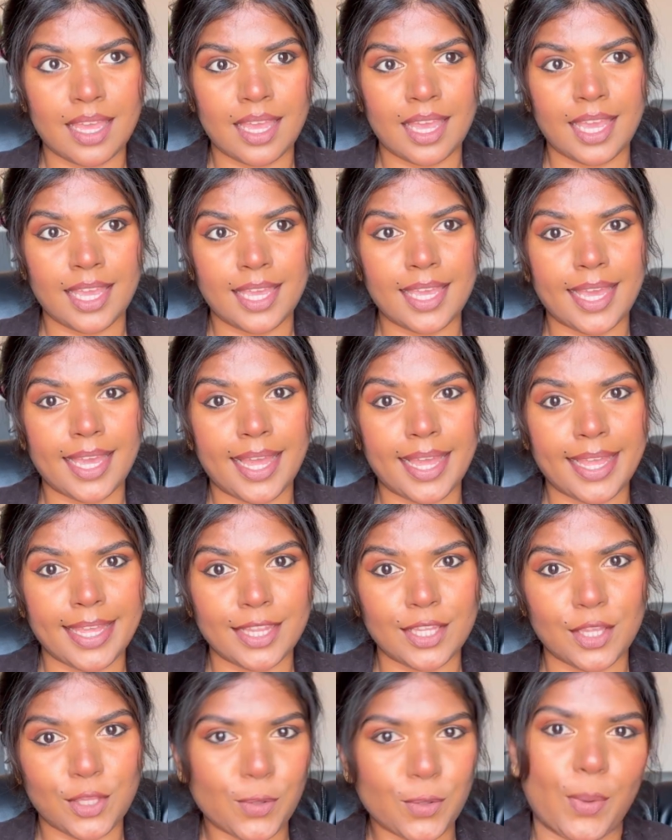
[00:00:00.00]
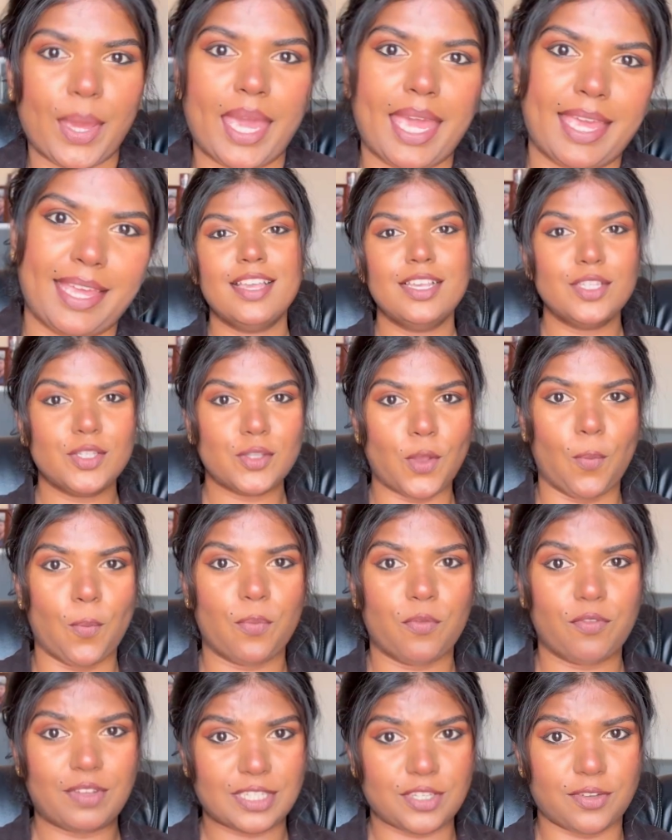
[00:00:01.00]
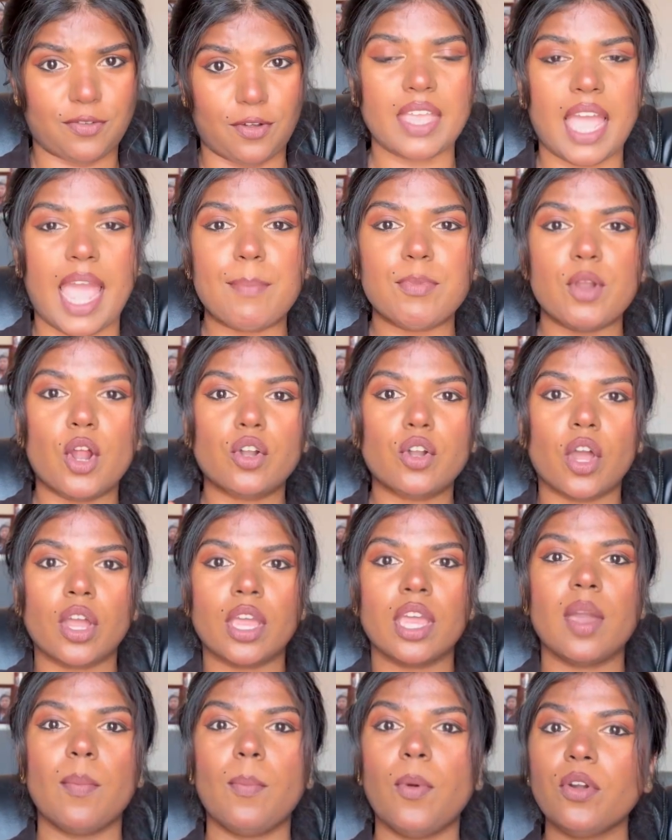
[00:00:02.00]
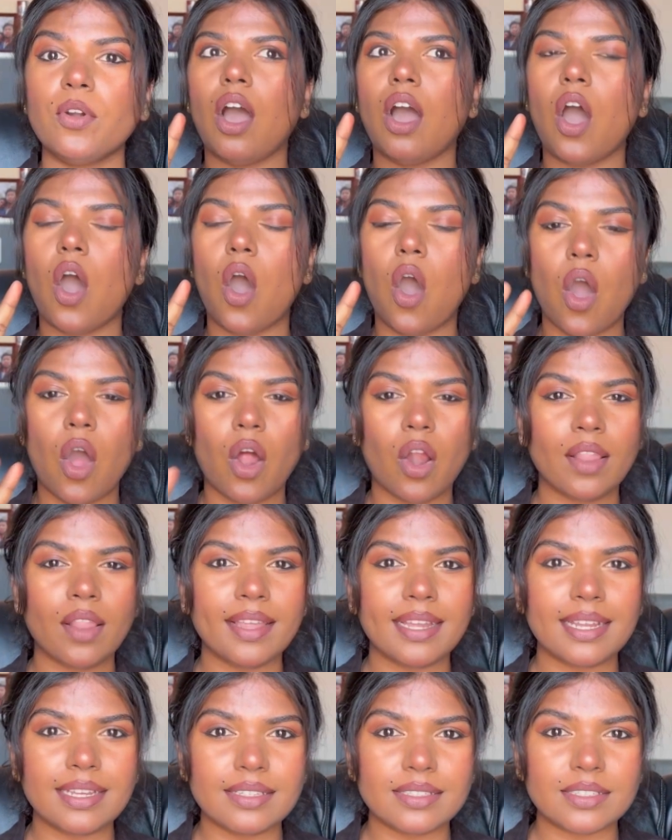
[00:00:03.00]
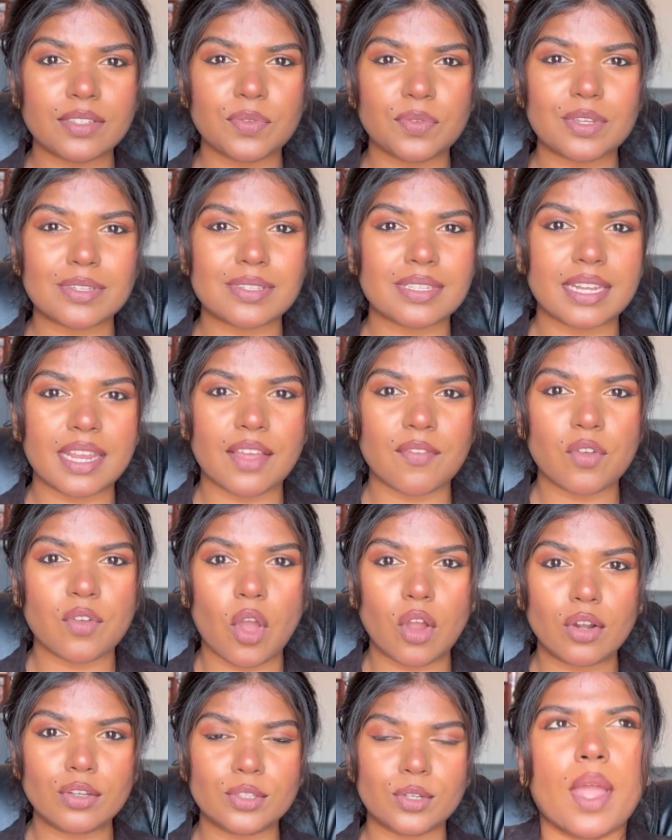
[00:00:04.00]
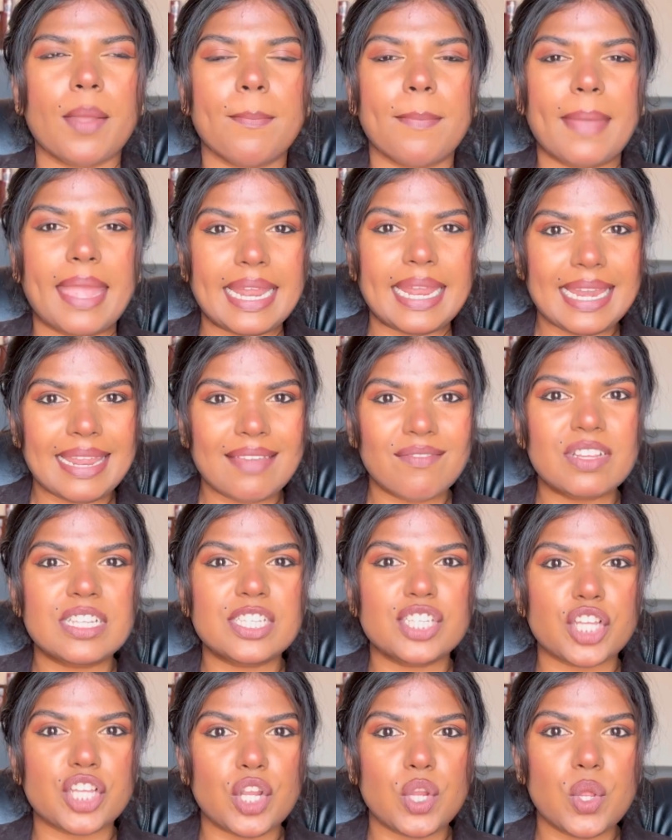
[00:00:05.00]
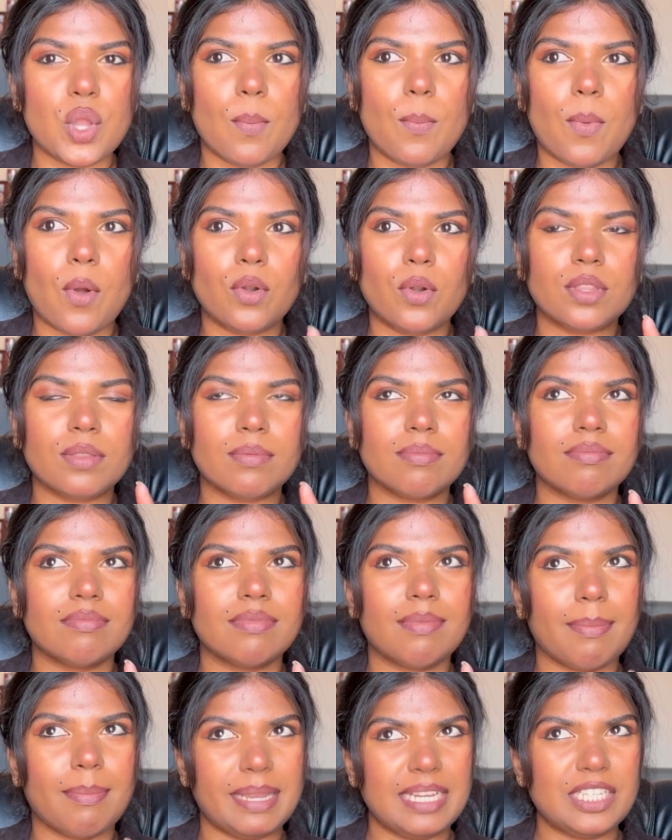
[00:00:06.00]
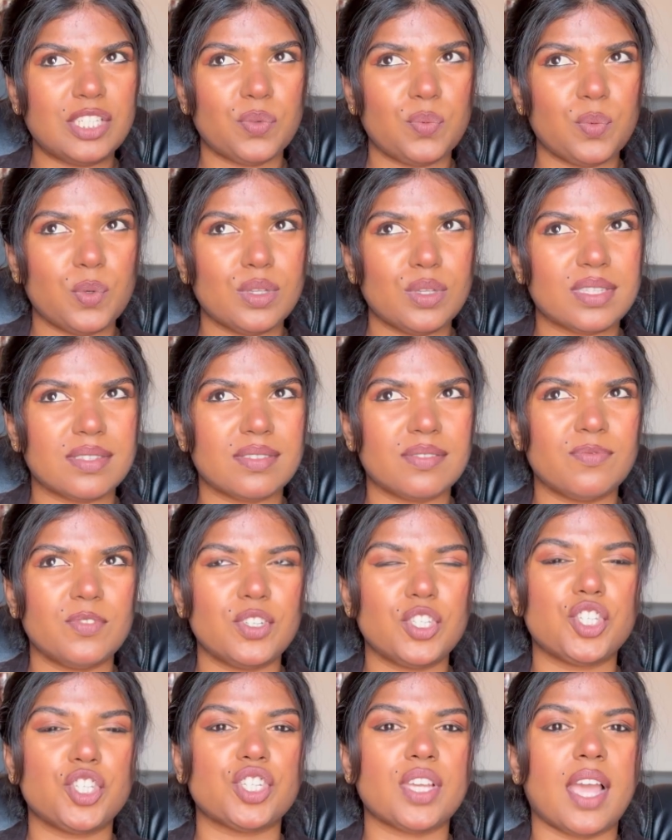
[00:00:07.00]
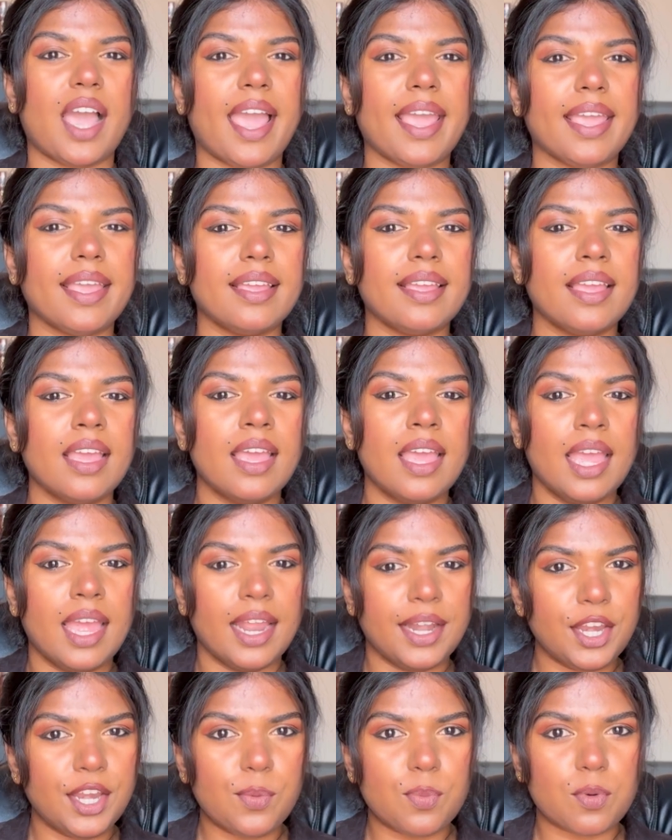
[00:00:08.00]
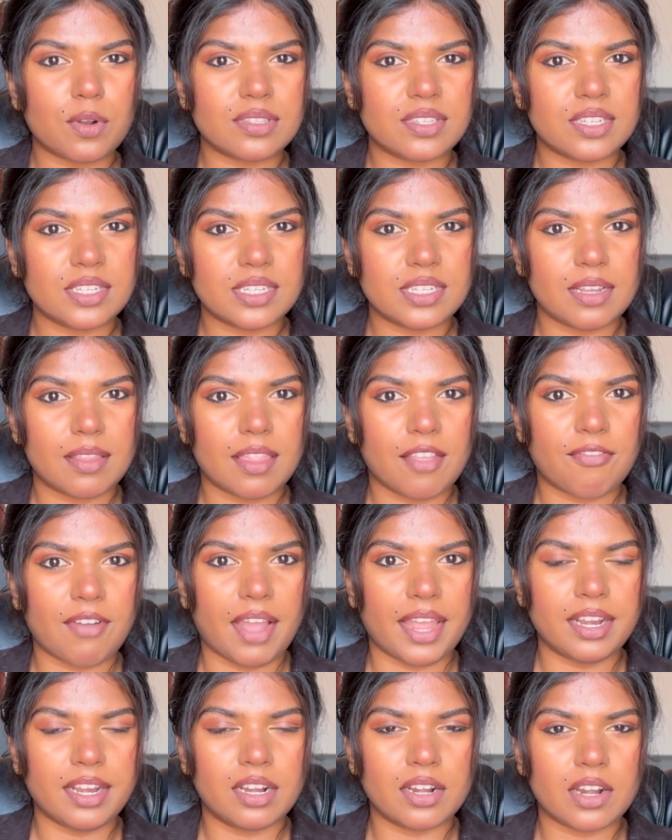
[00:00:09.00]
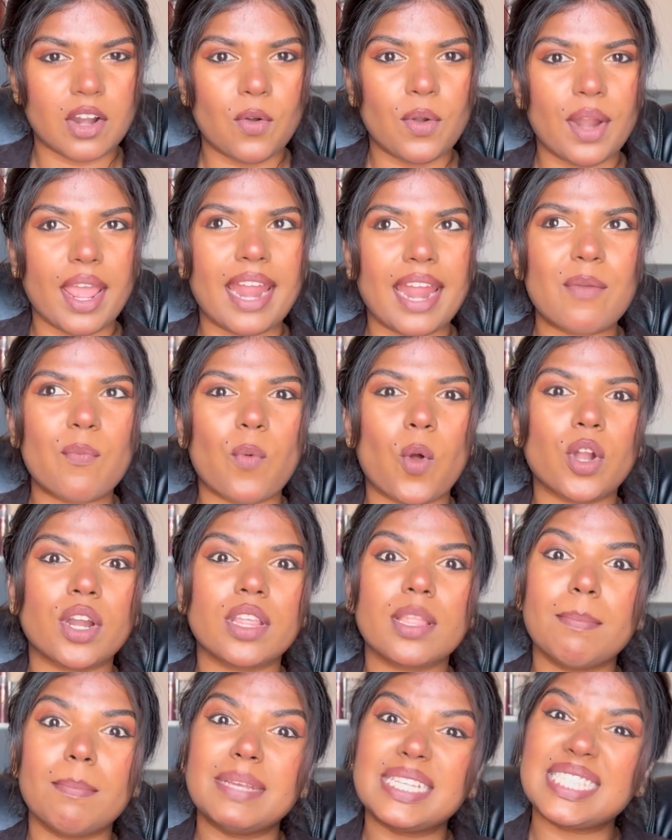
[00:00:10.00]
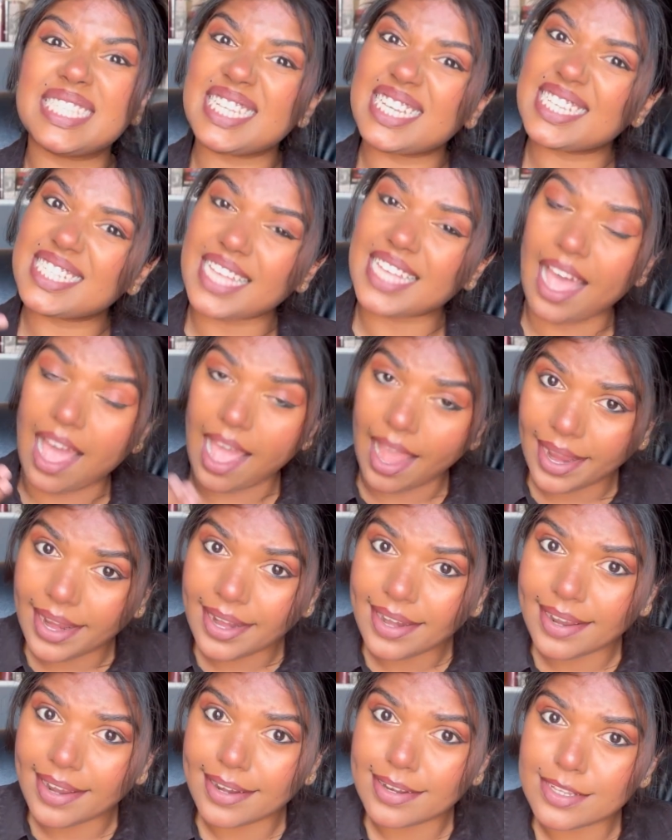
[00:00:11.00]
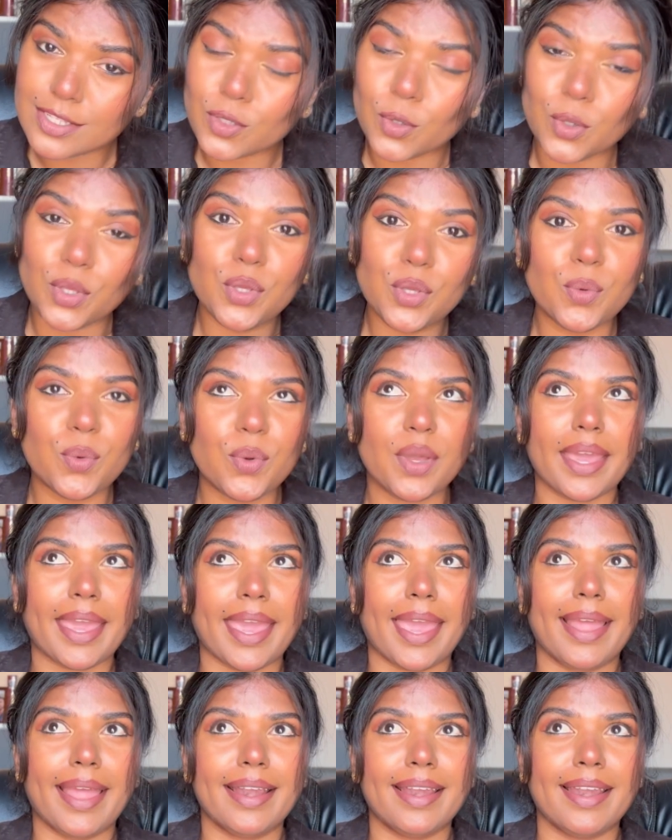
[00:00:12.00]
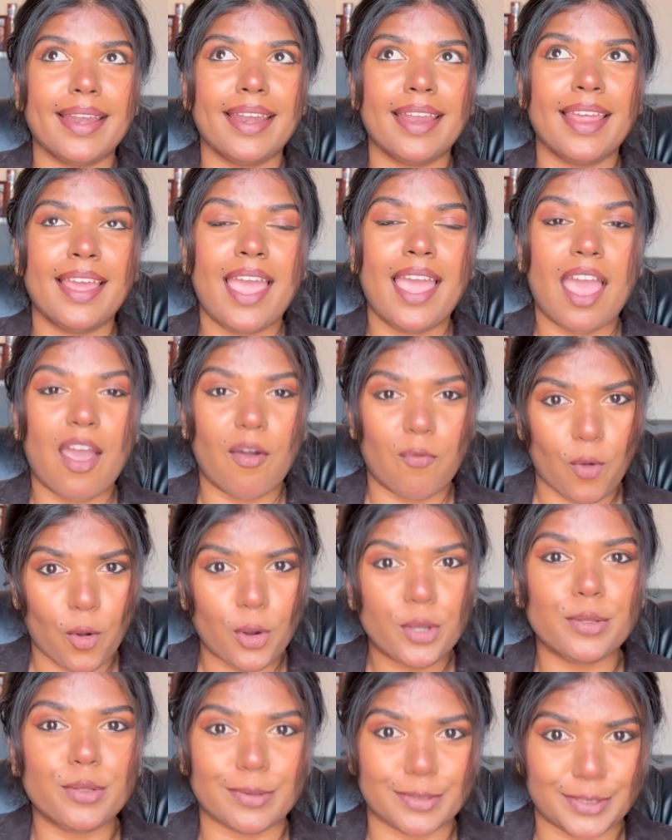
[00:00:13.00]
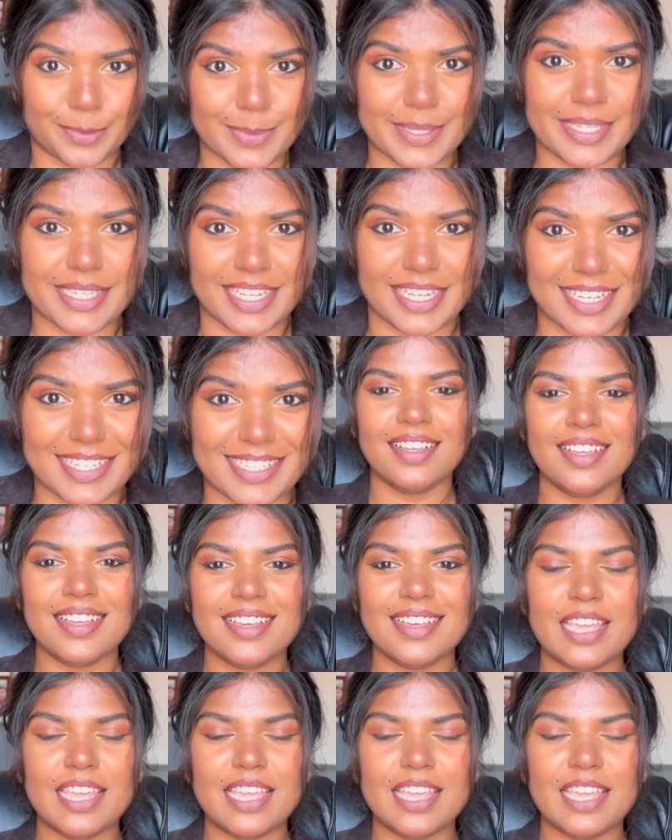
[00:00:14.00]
here in the UK. So first of all, I'm not talking about all the interviews that I've gone through. I mainly will tell you about interviews which I did proceed till the final round and what are the mistakes I did so you can avoid those mistakes.